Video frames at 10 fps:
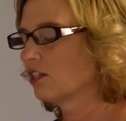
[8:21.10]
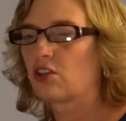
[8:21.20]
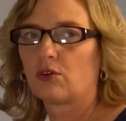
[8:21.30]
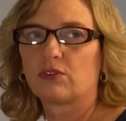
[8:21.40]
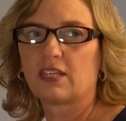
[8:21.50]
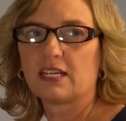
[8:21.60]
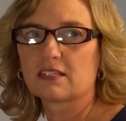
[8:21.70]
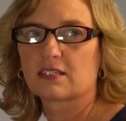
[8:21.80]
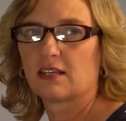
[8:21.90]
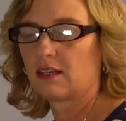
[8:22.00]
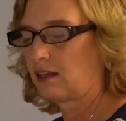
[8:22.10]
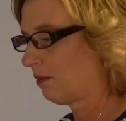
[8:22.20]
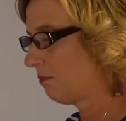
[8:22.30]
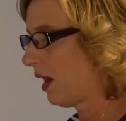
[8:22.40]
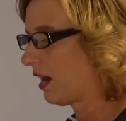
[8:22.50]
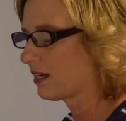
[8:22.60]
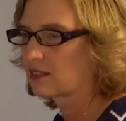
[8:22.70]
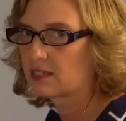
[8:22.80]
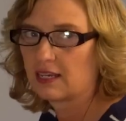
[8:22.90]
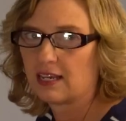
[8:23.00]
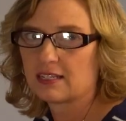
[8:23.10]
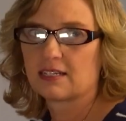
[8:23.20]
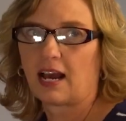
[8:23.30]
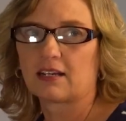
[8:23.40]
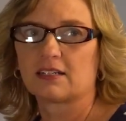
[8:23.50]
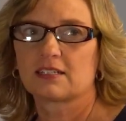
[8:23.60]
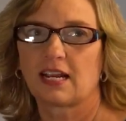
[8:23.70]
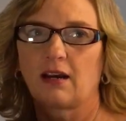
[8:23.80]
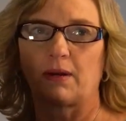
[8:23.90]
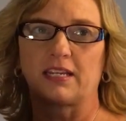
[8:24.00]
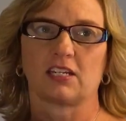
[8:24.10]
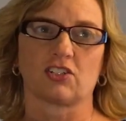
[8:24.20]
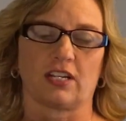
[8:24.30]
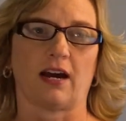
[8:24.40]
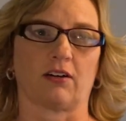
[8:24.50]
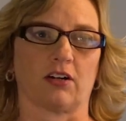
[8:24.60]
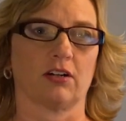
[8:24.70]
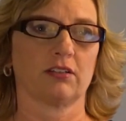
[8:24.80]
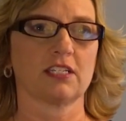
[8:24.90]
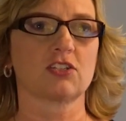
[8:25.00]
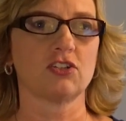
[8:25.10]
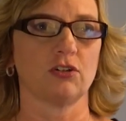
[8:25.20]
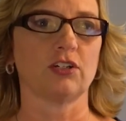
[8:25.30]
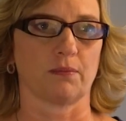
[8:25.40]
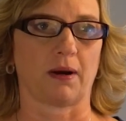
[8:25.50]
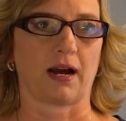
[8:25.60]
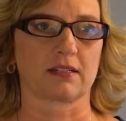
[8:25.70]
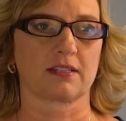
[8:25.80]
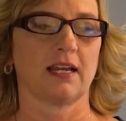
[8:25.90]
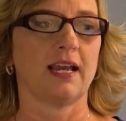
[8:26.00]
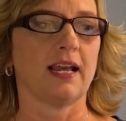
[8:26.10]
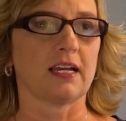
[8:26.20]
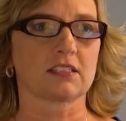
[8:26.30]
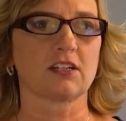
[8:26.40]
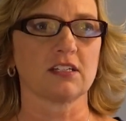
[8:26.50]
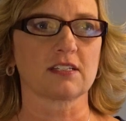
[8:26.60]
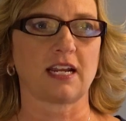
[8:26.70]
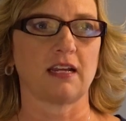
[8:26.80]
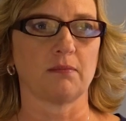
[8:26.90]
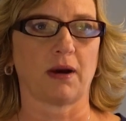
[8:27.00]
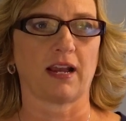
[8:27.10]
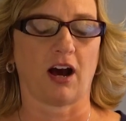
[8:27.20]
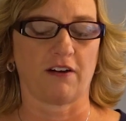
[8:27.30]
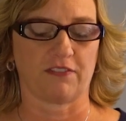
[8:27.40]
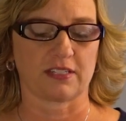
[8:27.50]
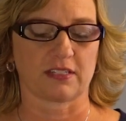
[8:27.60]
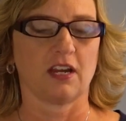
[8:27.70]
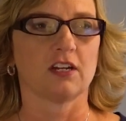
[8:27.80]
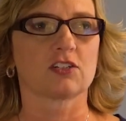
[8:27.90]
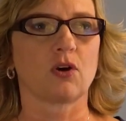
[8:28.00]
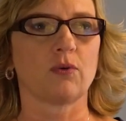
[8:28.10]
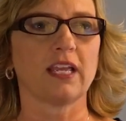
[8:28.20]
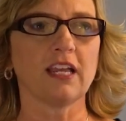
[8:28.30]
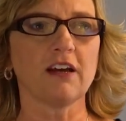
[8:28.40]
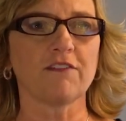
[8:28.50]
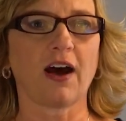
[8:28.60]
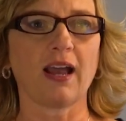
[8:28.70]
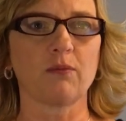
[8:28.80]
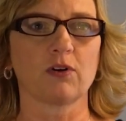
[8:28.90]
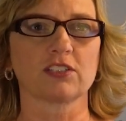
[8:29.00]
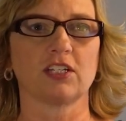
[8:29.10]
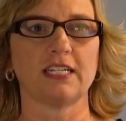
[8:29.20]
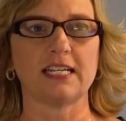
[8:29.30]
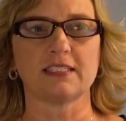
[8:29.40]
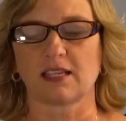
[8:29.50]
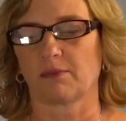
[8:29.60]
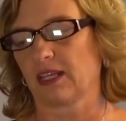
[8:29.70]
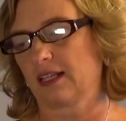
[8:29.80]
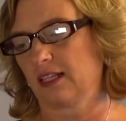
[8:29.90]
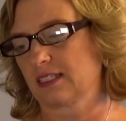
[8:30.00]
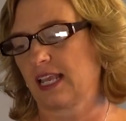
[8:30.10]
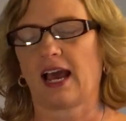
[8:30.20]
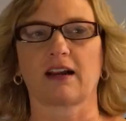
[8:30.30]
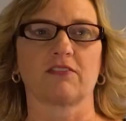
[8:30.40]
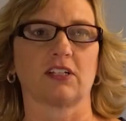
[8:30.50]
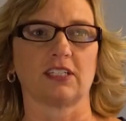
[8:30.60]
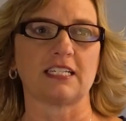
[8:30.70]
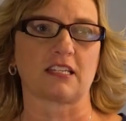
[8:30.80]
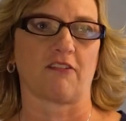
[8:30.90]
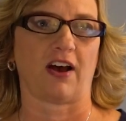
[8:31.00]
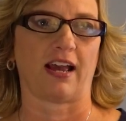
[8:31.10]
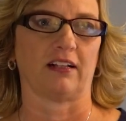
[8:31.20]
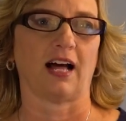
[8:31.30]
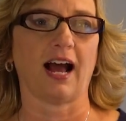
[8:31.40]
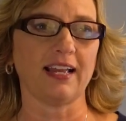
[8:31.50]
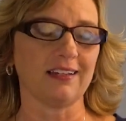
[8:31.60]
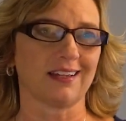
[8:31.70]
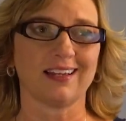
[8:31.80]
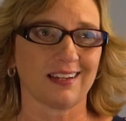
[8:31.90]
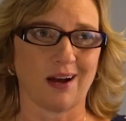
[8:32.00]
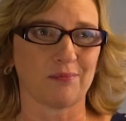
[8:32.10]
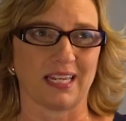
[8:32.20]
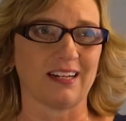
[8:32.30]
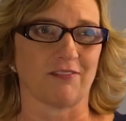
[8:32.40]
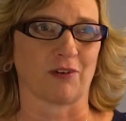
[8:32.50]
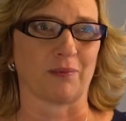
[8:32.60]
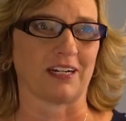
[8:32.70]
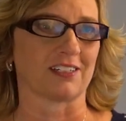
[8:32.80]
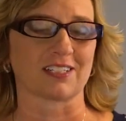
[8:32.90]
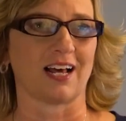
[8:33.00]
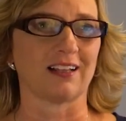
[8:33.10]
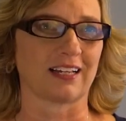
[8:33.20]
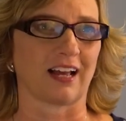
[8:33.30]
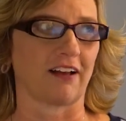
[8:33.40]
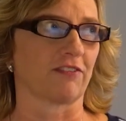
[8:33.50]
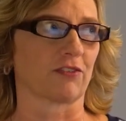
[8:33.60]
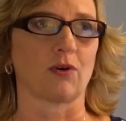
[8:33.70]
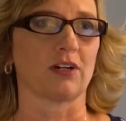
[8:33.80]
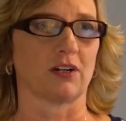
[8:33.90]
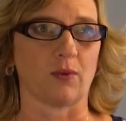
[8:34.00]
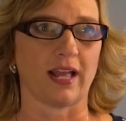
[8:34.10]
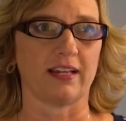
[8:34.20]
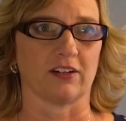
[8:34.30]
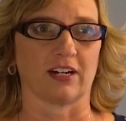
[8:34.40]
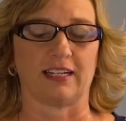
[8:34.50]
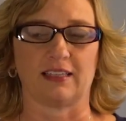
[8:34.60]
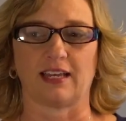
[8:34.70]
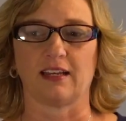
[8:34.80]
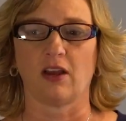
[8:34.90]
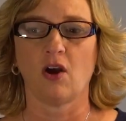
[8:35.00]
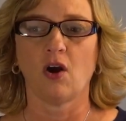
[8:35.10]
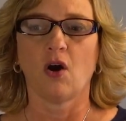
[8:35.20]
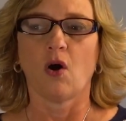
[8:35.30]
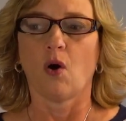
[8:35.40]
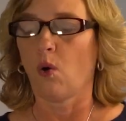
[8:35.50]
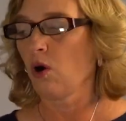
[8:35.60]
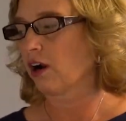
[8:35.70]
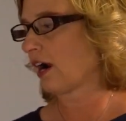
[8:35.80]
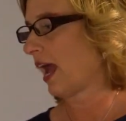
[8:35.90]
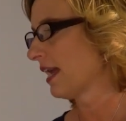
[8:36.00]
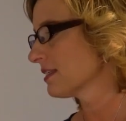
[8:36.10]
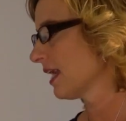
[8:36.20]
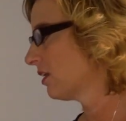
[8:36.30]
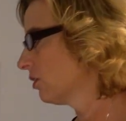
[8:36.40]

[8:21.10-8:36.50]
So this box is not going to stay on my kitchen counter, this New Year box. It's going to stay in my office. So if I were to need something, let's say out of the Lisa file, I can come get it from here. It's not like I've thrown it away or anything. Or as I